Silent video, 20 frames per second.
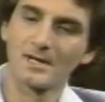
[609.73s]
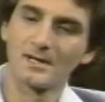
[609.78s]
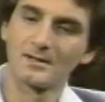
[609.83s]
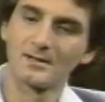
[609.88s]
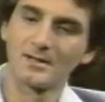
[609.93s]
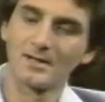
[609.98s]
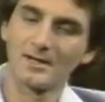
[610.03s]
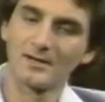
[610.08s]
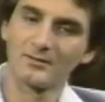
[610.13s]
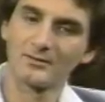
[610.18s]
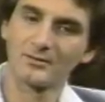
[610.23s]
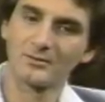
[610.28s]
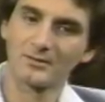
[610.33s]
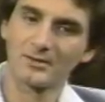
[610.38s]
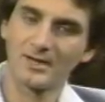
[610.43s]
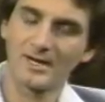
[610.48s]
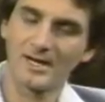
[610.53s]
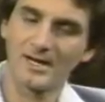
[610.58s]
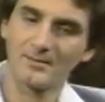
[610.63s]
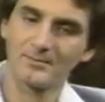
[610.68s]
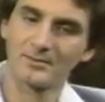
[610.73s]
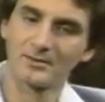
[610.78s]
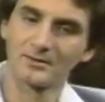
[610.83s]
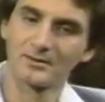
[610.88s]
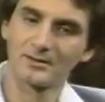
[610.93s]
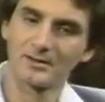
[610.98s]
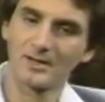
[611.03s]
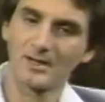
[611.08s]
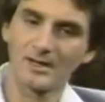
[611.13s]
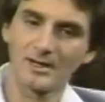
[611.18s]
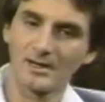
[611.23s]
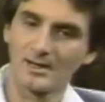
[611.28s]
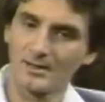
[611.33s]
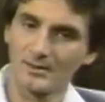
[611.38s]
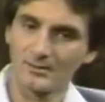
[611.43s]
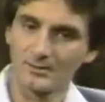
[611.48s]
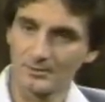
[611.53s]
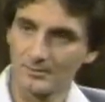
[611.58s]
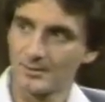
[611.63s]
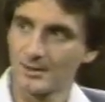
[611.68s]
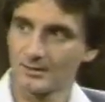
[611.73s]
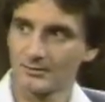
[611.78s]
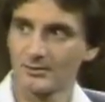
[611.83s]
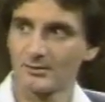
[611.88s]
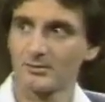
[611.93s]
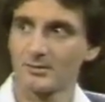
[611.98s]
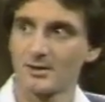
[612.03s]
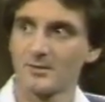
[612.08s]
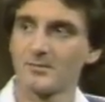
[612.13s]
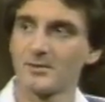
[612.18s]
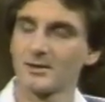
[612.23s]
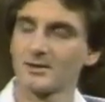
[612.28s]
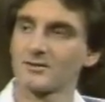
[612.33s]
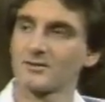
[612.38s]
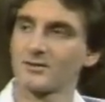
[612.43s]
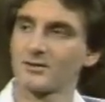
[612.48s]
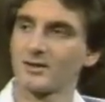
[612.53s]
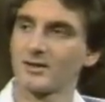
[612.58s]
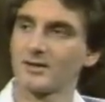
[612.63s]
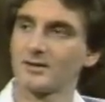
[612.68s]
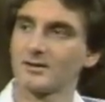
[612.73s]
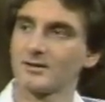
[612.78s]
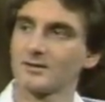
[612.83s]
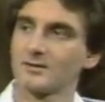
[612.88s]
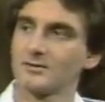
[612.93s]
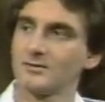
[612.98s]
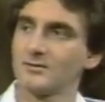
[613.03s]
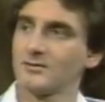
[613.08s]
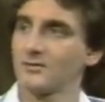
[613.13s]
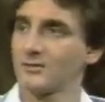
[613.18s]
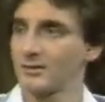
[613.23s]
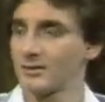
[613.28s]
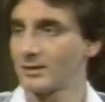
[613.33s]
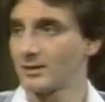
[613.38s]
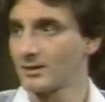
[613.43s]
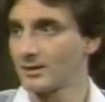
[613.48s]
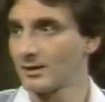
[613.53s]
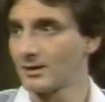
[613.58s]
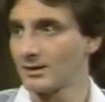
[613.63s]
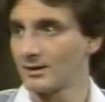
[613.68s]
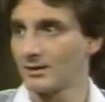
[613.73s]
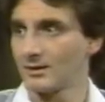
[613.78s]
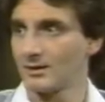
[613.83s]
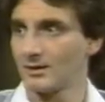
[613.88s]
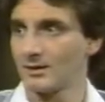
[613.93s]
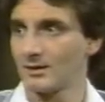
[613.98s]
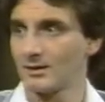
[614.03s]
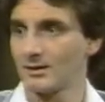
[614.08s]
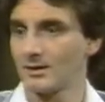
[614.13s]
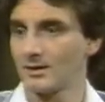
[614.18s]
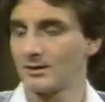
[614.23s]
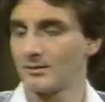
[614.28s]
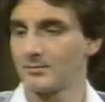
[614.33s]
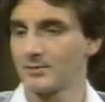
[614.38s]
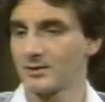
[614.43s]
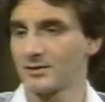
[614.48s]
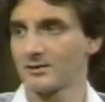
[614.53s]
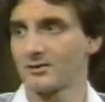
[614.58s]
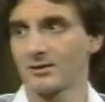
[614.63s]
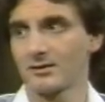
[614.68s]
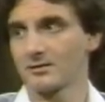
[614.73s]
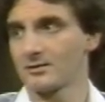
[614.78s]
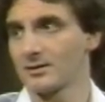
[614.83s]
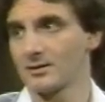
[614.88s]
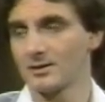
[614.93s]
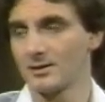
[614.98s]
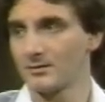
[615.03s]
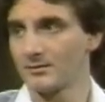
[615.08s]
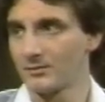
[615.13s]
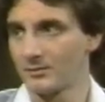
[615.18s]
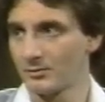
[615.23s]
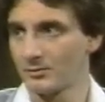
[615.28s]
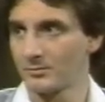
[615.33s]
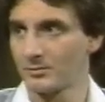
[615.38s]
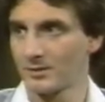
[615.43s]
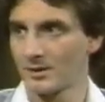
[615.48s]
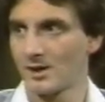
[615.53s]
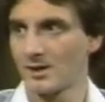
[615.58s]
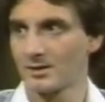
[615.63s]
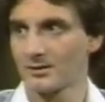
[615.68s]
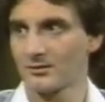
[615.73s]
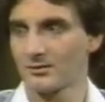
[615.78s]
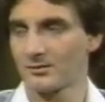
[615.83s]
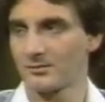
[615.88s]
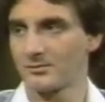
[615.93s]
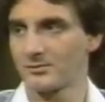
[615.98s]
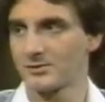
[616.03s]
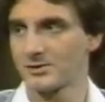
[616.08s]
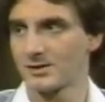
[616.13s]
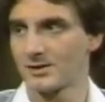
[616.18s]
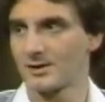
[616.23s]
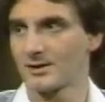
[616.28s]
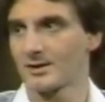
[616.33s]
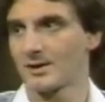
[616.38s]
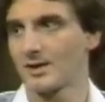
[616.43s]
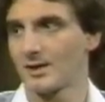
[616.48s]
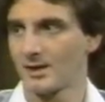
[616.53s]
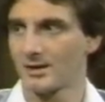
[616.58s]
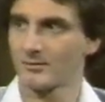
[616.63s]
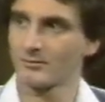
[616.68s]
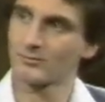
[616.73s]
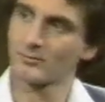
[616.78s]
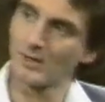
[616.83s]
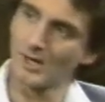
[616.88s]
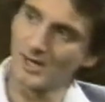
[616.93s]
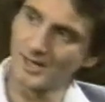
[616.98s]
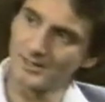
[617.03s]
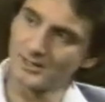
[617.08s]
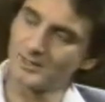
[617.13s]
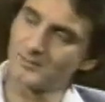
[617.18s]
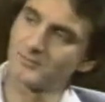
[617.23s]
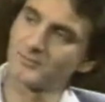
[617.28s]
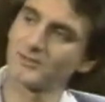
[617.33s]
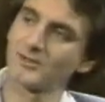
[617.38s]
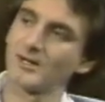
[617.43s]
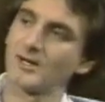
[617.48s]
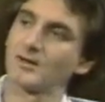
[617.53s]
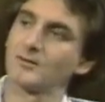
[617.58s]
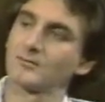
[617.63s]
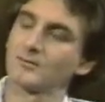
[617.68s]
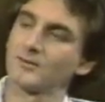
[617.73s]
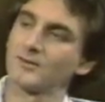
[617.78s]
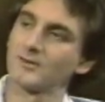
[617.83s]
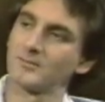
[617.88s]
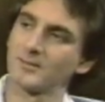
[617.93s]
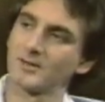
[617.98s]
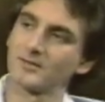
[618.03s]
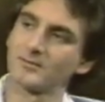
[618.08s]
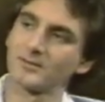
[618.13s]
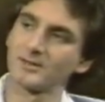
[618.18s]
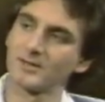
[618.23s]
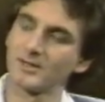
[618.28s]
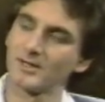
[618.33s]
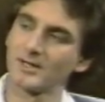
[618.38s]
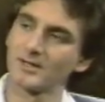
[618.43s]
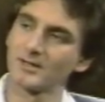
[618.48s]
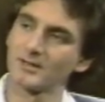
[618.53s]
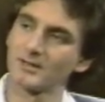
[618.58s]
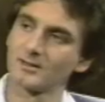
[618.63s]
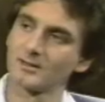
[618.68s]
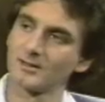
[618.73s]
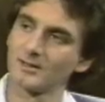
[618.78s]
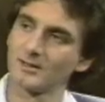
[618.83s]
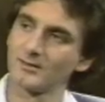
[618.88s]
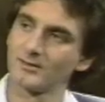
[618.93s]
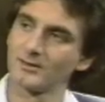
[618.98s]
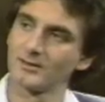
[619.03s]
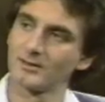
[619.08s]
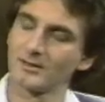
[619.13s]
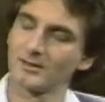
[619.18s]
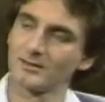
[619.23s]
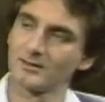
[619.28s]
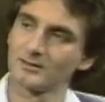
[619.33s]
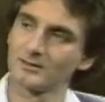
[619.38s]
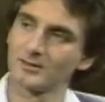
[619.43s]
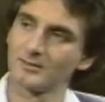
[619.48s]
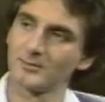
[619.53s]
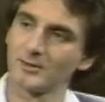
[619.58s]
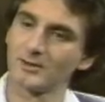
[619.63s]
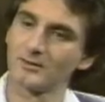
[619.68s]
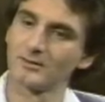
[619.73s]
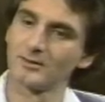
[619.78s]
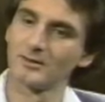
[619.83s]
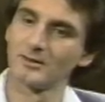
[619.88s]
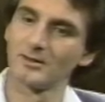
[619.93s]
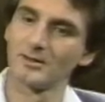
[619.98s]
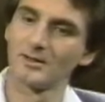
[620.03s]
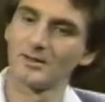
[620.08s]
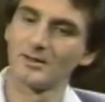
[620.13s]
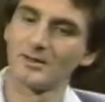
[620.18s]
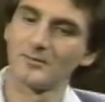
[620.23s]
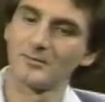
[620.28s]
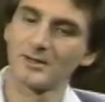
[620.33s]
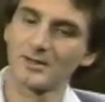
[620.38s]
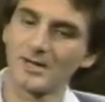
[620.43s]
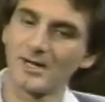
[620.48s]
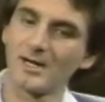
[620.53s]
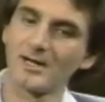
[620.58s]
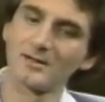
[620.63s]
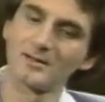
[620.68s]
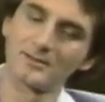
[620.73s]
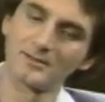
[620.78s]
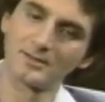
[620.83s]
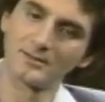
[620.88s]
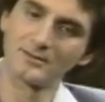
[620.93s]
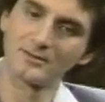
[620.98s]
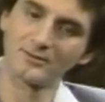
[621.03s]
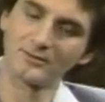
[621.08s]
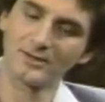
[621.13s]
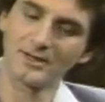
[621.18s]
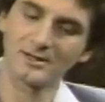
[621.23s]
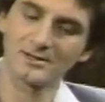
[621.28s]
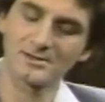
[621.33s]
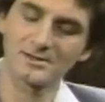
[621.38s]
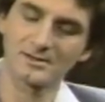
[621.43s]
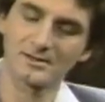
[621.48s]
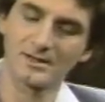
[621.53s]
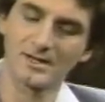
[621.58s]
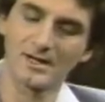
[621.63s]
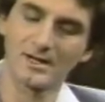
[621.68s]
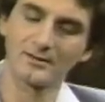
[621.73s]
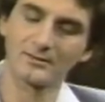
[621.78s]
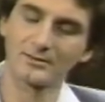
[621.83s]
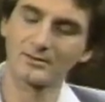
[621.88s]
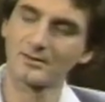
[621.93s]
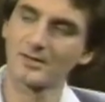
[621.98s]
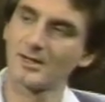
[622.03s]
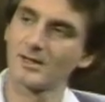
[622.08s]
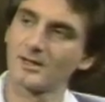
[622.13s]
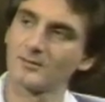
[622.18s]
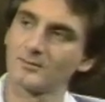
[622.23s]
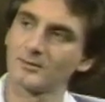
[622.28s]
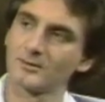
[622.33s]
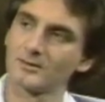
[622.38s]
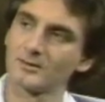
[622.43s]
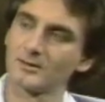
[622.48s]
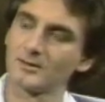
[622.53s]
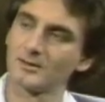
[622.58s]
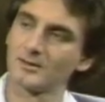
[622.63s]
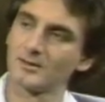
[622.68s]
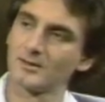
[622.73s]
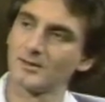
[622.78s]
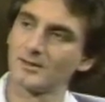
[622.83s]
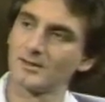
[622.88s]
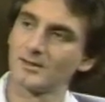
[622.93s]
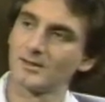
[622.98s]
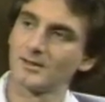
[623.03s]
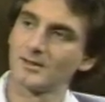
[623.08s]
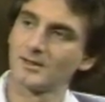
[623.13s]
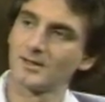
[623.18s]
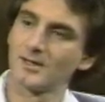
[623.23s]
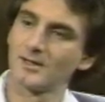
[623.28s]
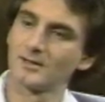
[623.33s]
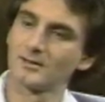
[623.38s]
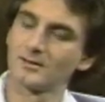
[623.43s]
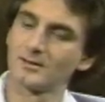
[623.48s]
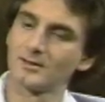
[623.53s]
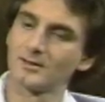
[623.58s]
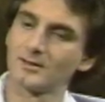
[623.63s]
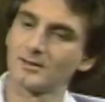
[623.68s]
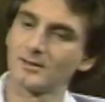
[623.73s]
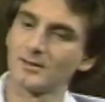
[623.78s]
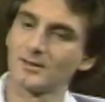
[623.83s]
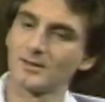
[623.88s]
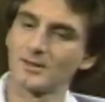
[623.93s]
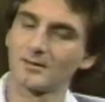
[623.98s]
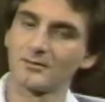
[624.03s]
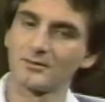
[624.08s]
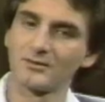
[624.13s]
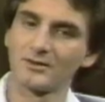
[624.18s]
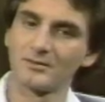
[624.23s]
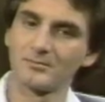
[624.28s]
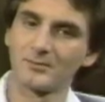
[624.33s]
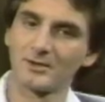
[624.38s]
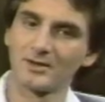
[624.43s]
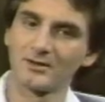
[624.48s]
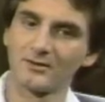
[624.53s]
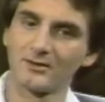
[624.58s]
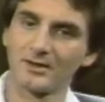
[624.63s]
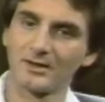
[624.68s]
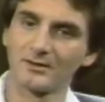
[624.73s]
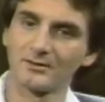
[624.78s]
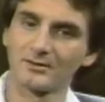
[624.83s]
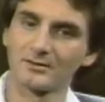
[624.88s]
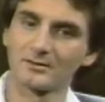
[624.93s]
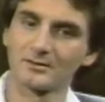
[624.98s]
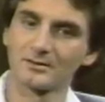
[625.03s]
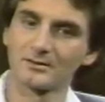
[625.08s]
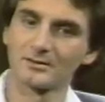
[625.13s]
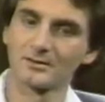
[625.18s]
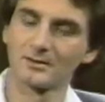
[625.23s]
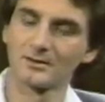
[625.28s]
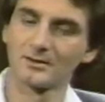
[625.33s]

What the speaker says: And after it happened, I heard about 20 minutes later, usually because I only live 2 blocks from John, I ride uptown with him every night in the limo. But I had another session after that one, and I was in my session.